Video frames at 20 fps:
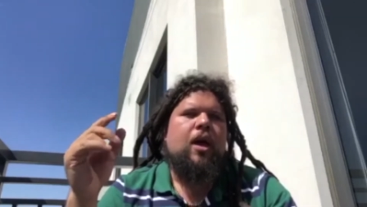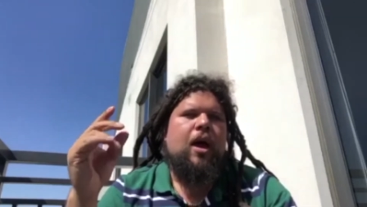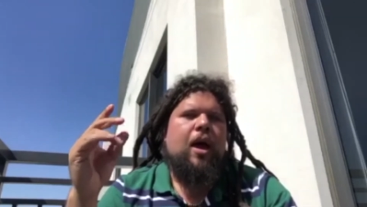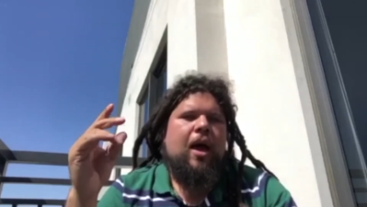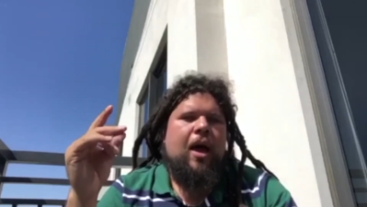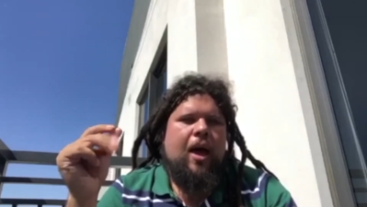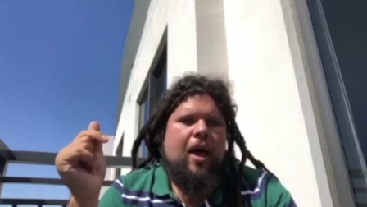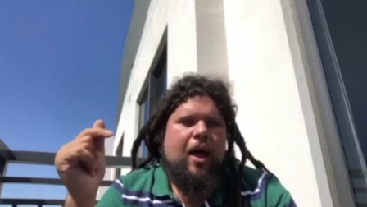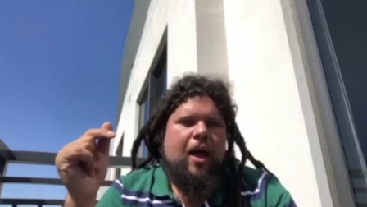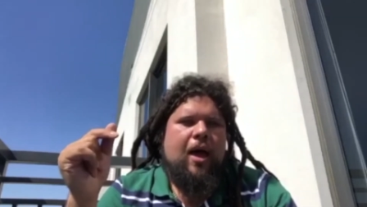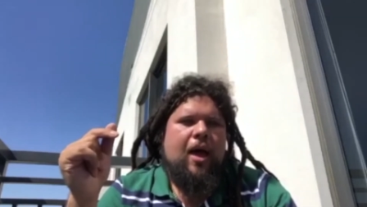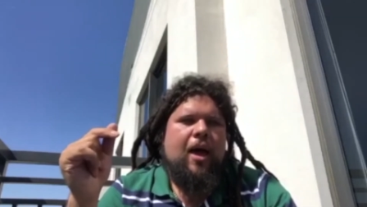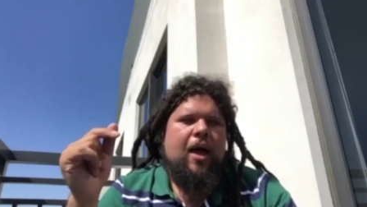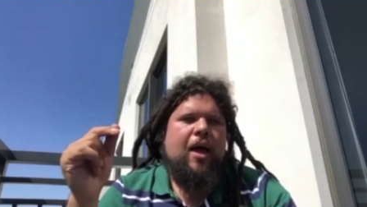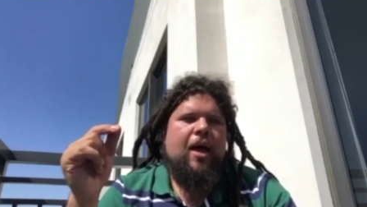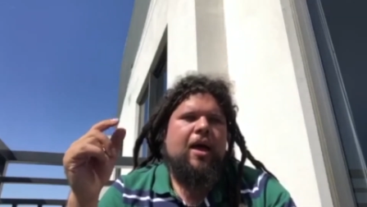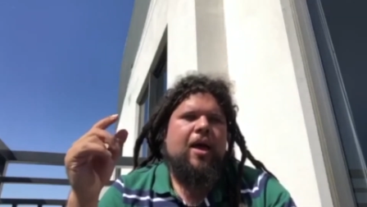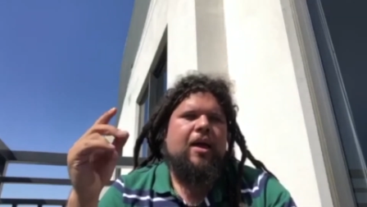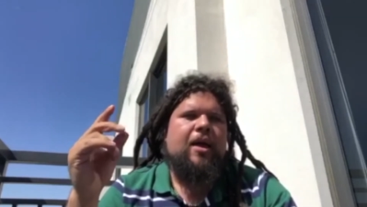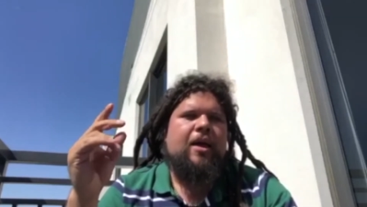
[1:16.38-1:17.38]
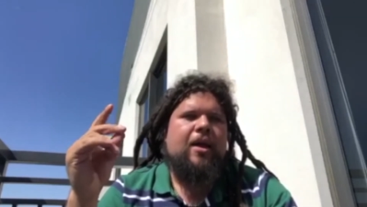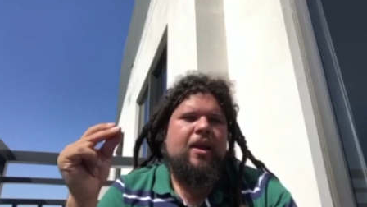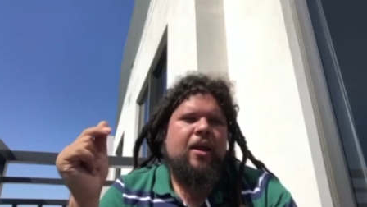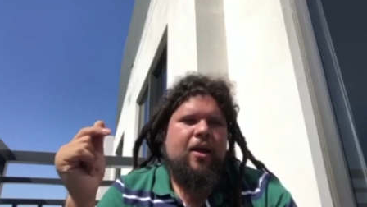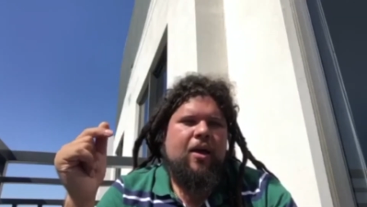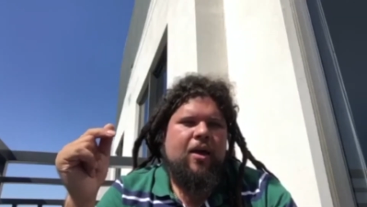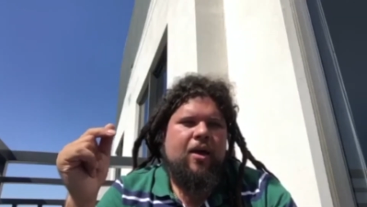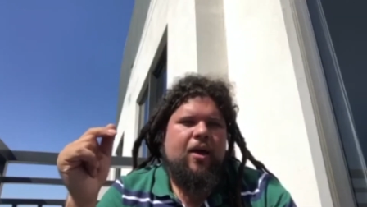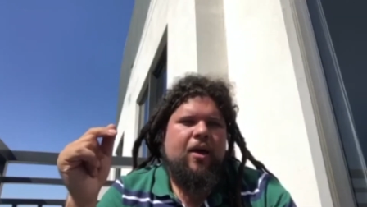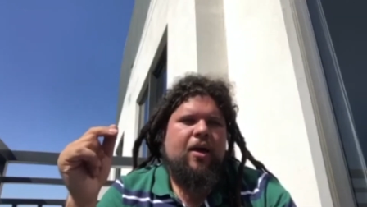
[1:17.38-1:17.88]
I
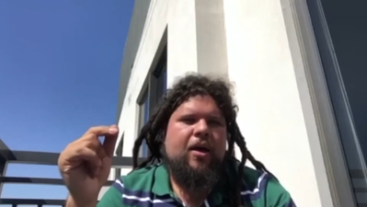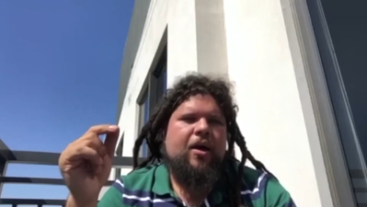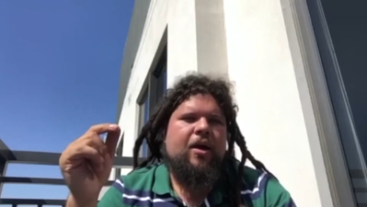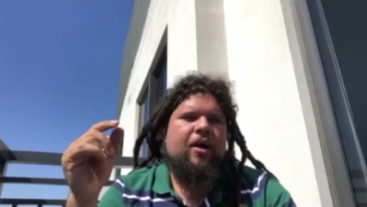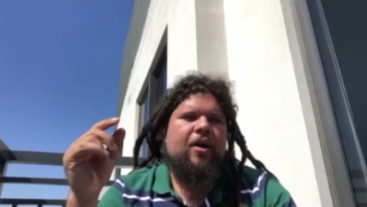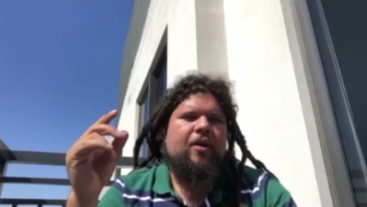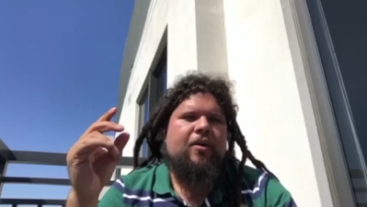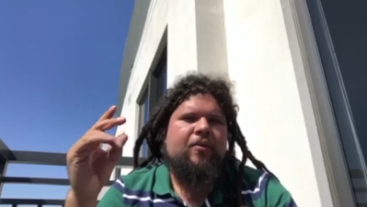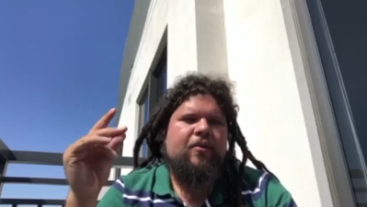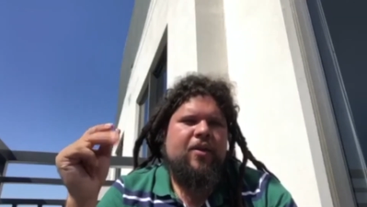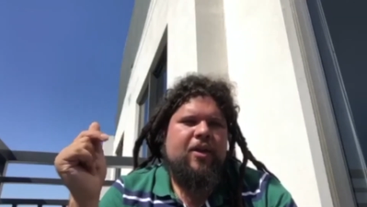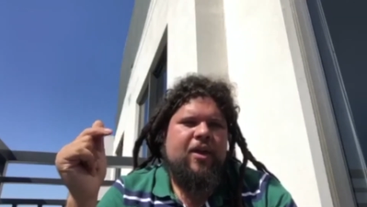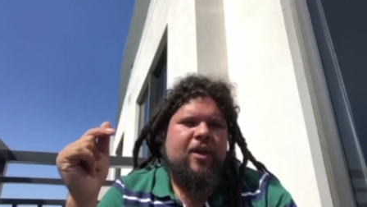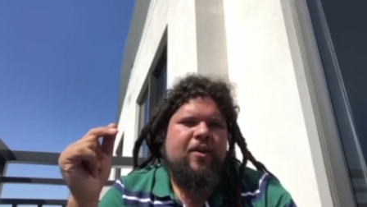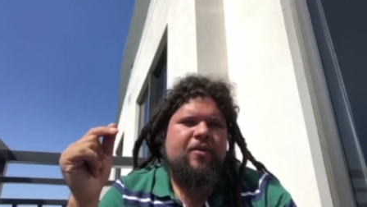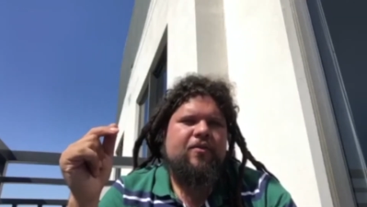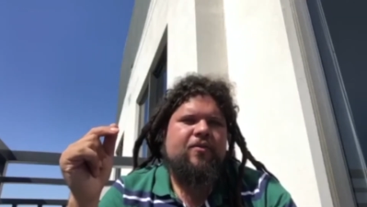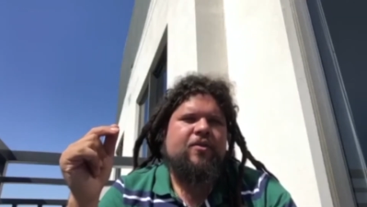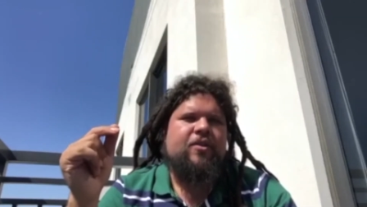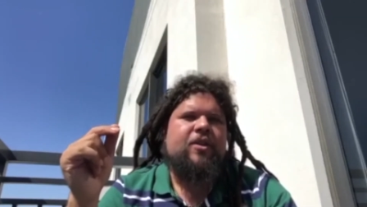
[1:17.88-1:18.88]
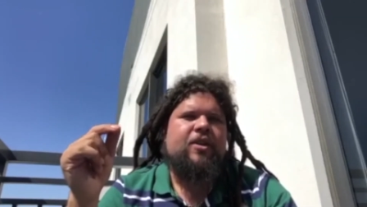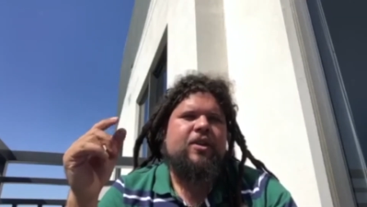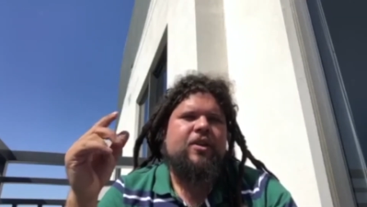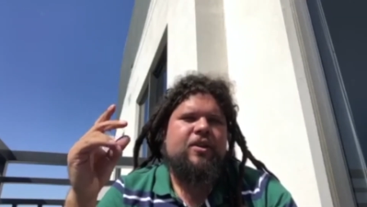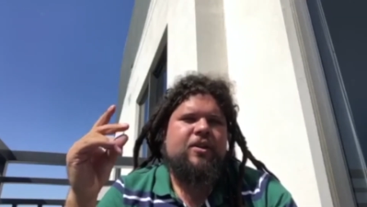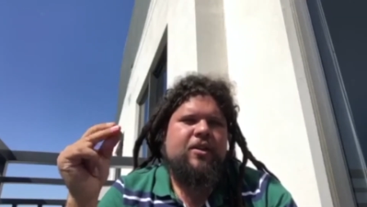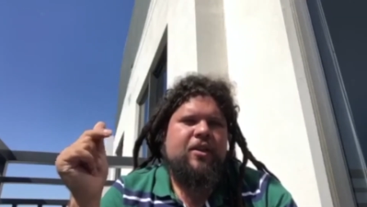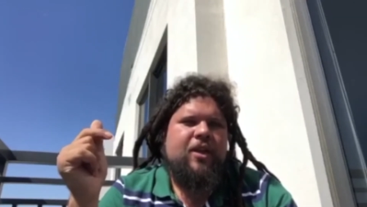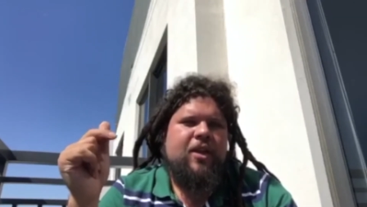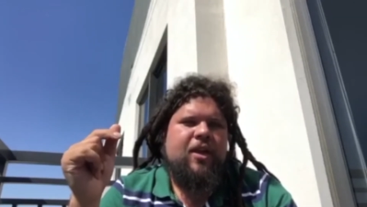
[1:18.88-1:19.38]
love
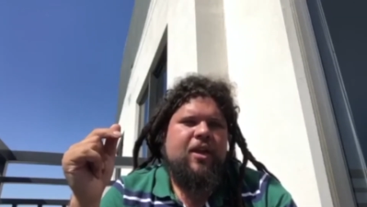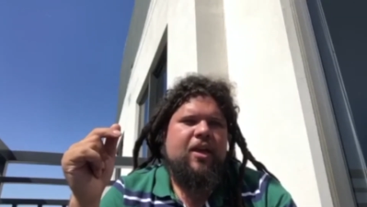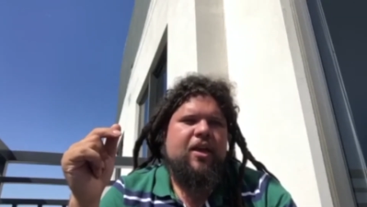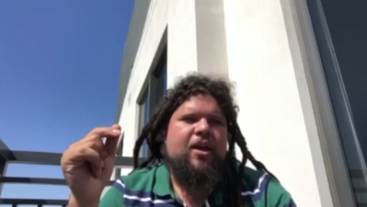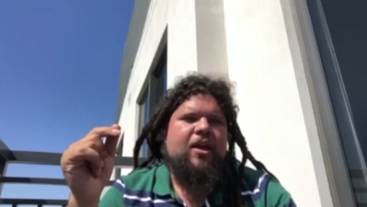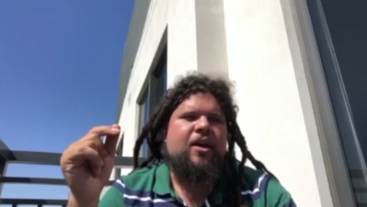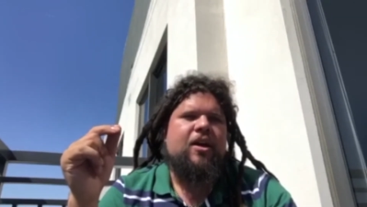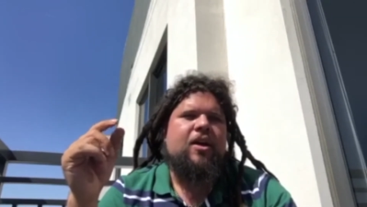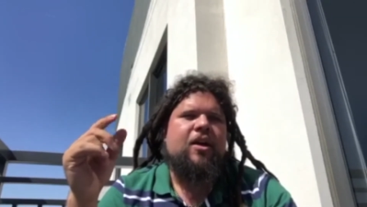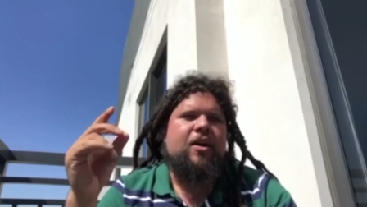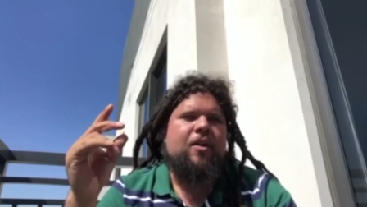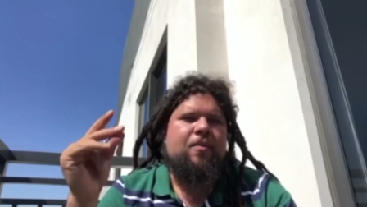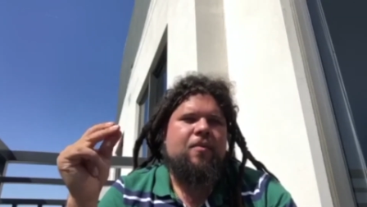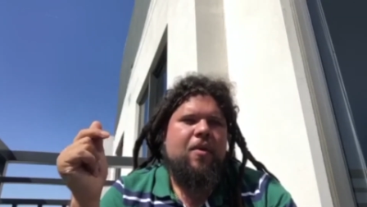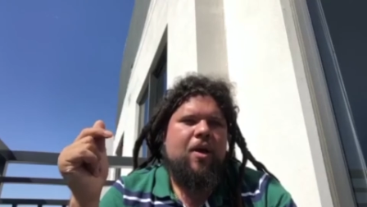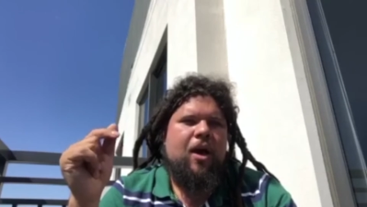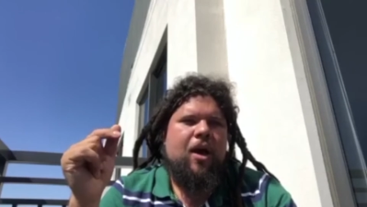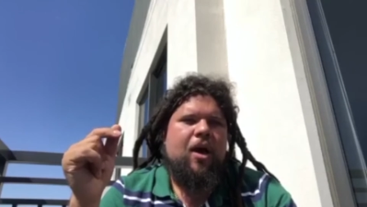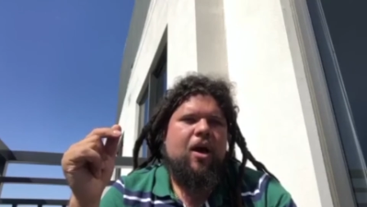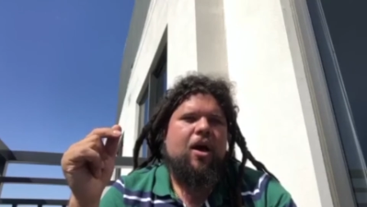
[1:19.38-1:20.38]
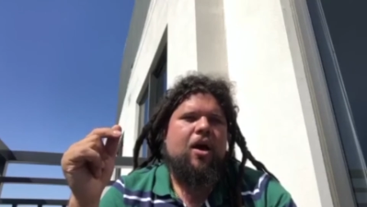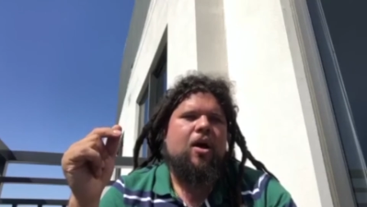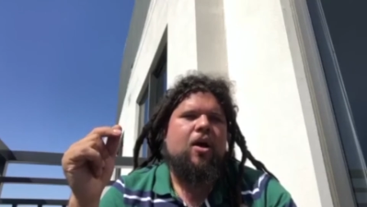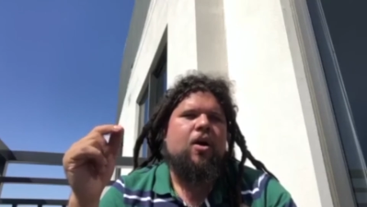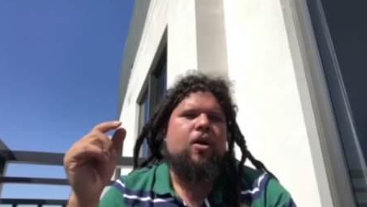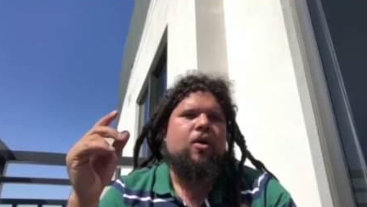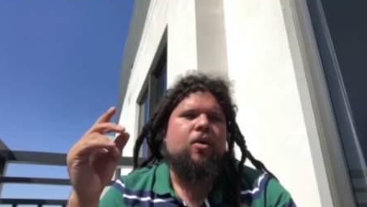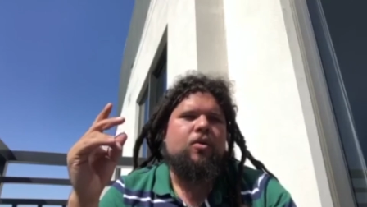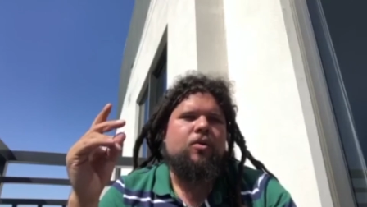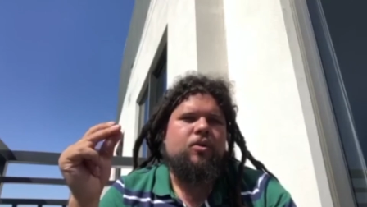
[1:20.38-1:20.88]
everything
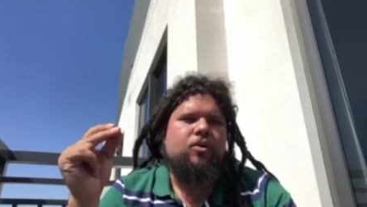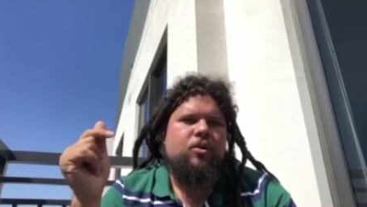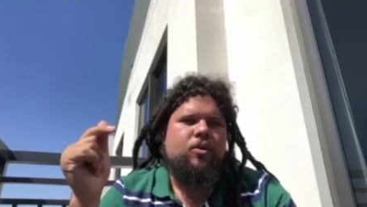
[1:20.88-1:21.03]
about